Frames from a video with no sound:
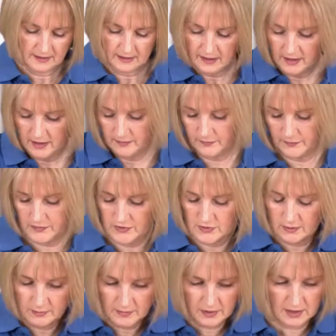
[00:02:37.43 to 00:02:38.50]

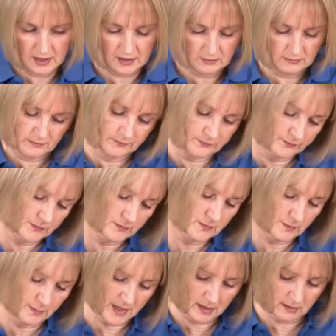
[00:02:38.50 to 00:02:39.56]
So I'm going to go
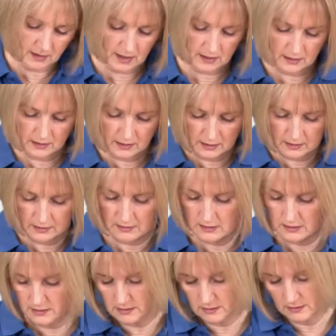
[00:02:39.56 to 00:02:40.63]
about that
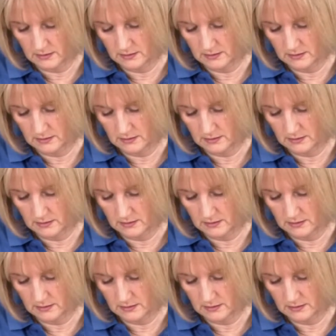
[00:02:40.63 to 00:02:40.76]
thickness.